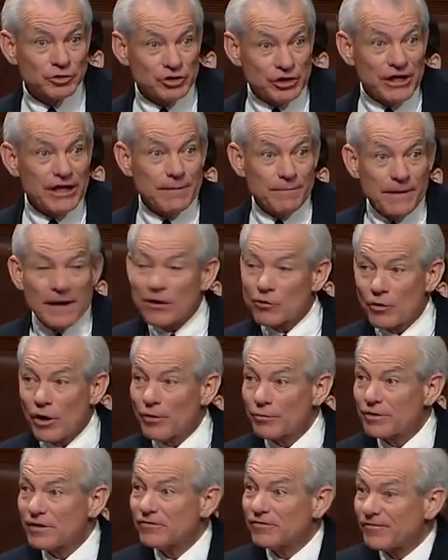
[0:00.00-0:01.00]
GDP
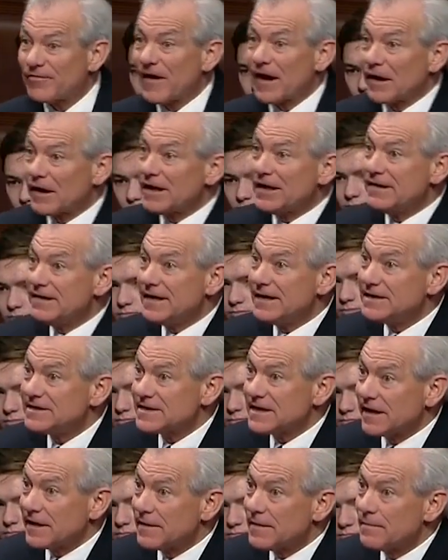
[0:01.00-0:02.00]
growth is fairly
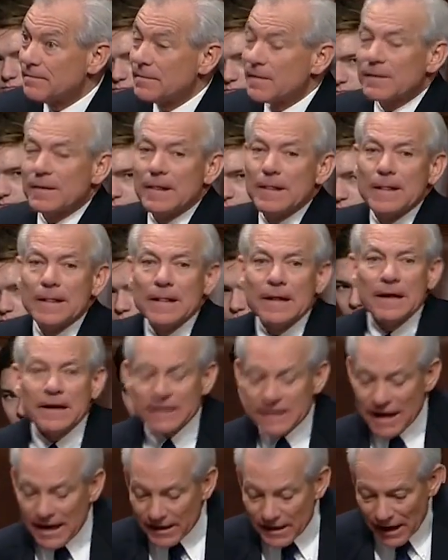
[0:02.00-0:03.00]
decent.
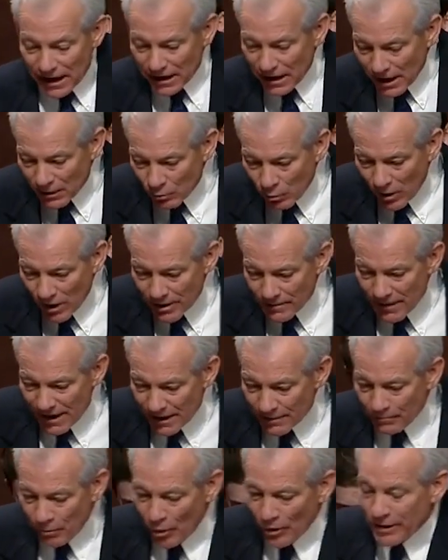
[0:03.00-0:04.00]
Yet I, I want to
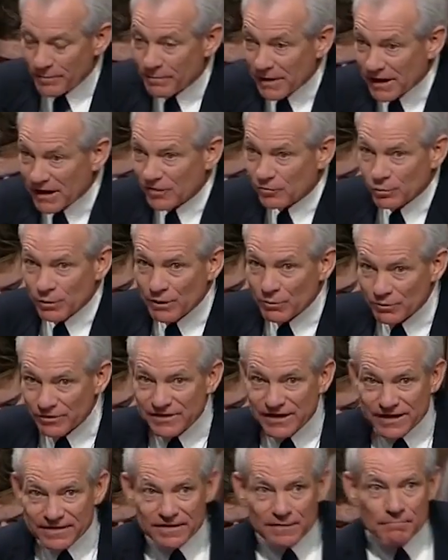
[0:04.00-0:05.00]
make a point because we
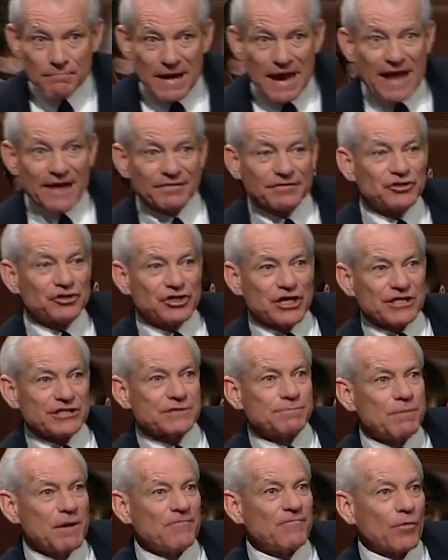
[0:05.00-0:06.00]
did the math
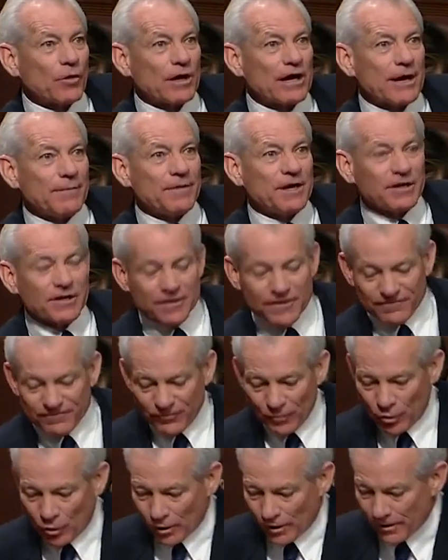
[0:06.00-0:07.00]
just before coming to the
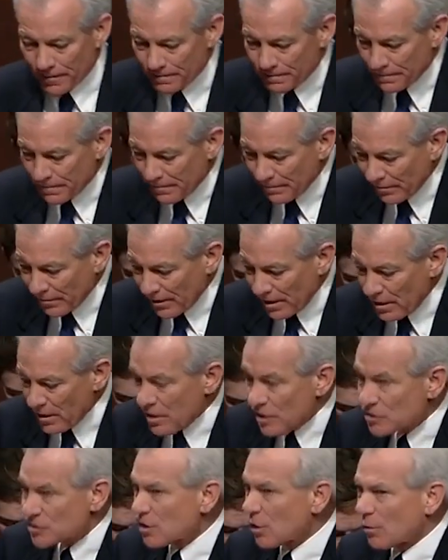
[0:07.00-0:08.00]
floor.
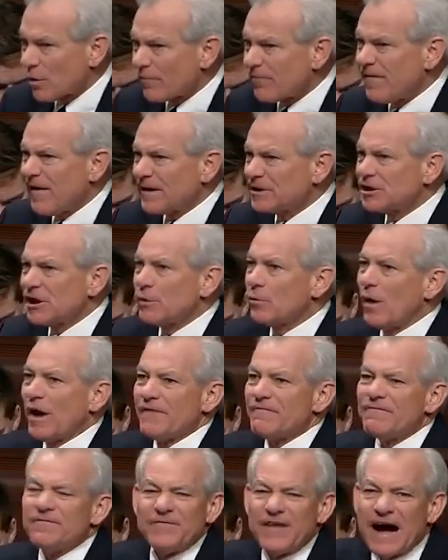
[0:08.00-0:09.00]
So we're functioning,
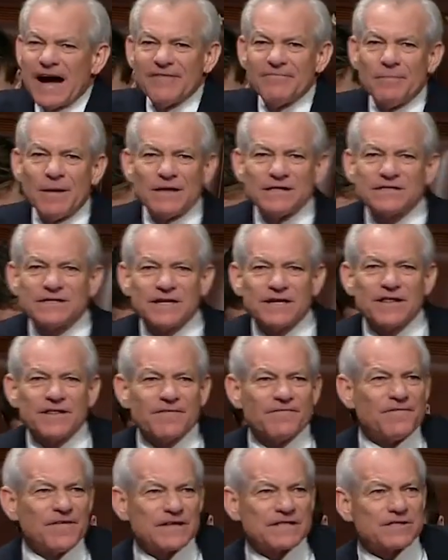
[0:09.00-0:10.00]
what, five months into
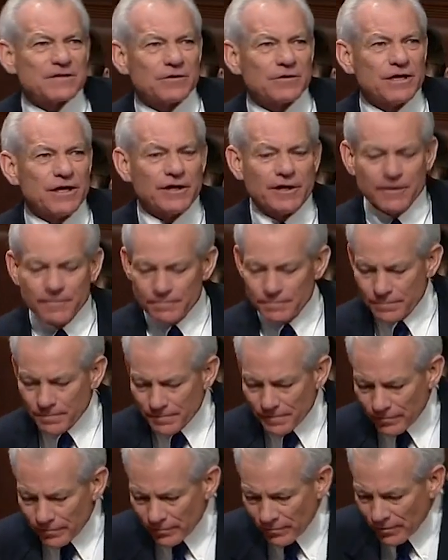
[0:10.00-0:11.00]
the fiscal year?
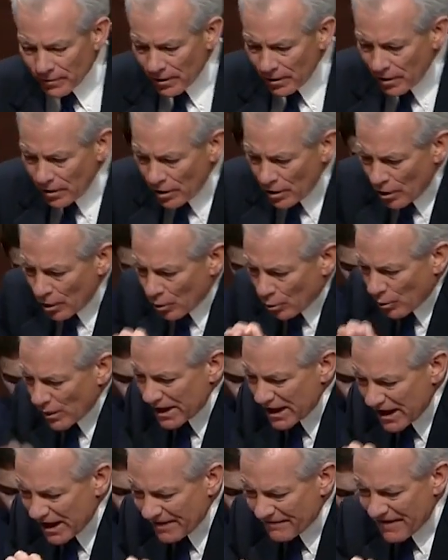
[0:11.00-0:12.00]

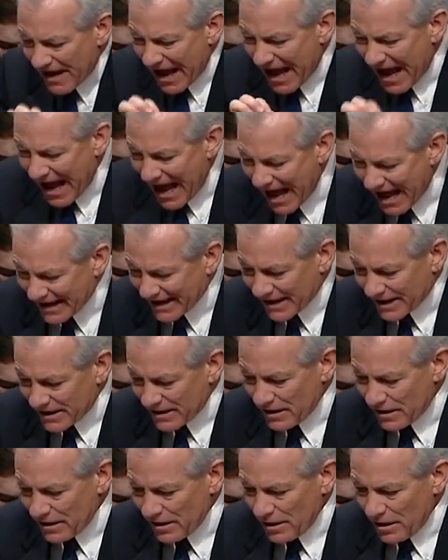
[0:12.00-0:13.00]
We have added
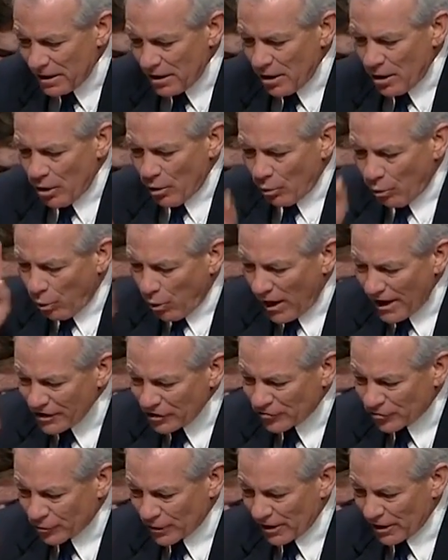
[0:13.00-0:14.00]

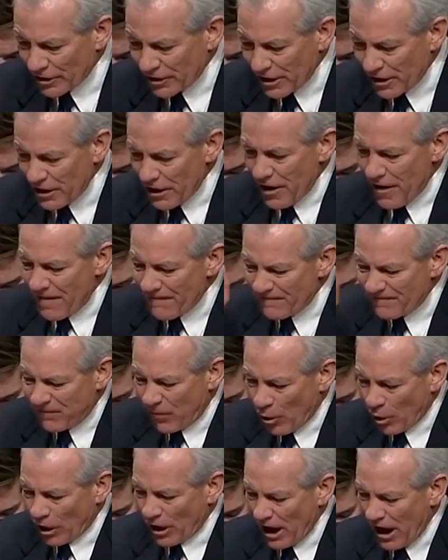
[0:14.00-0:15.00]
$1 trillion,
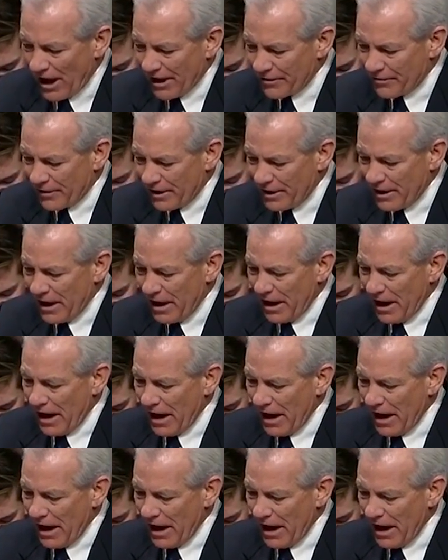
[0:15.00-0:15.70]
$443